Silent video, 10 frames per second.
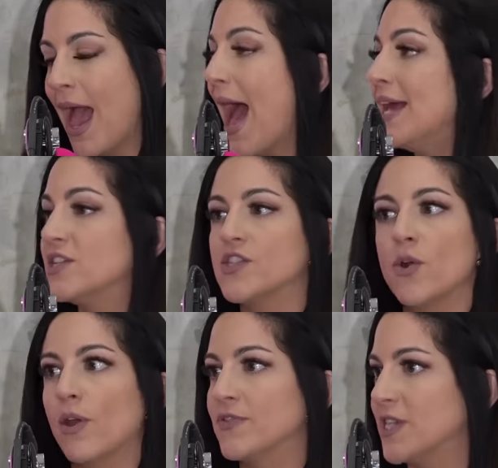And
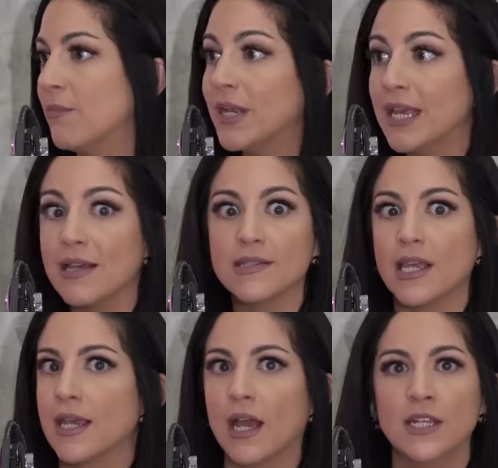so if somebody is
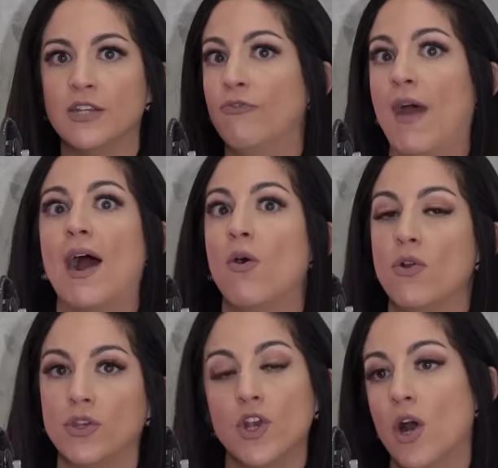like a
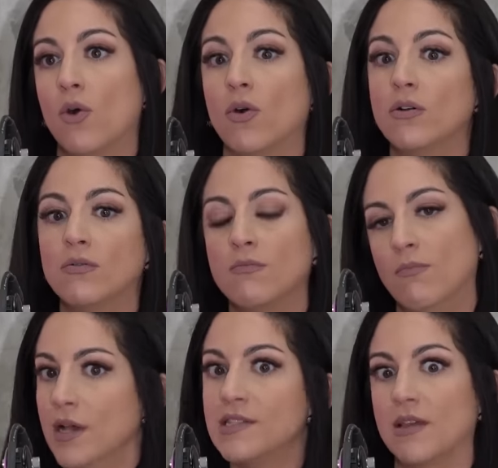devout,
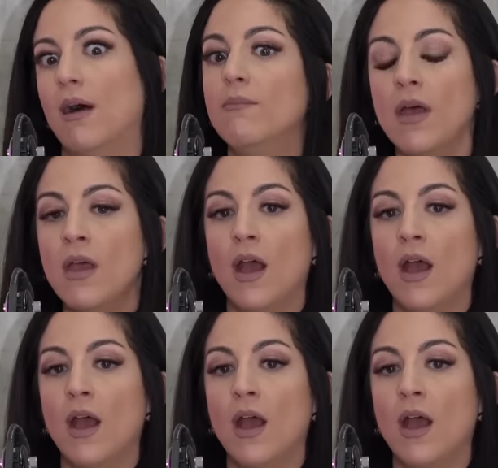Muslim,